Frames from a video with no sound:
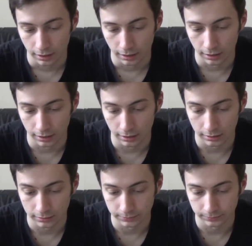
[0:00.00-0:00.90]

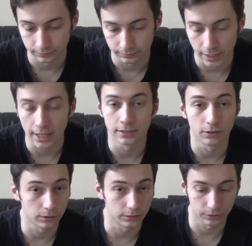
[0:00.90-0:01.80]
And
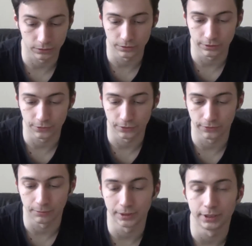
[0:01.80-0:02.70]
also, if you're
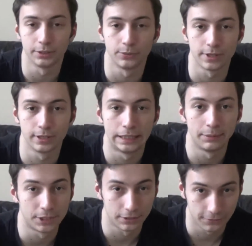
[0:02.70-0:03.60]
familiar with
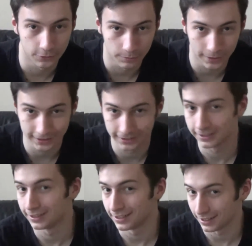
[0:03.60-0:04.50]
limited formats,
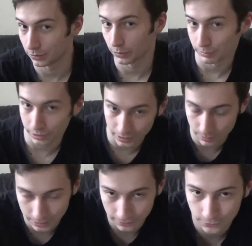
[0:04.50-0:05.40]
there will be
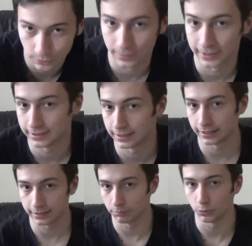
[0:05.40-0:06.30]
limited formats
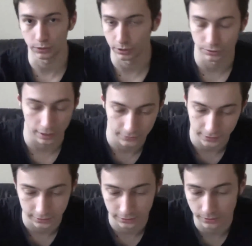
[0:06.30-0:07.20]
like booster drafts
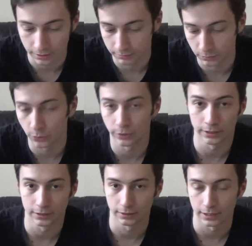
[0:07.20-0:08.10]
and so on, more on
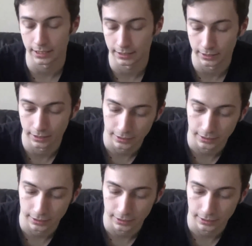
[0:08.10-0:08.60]
it later.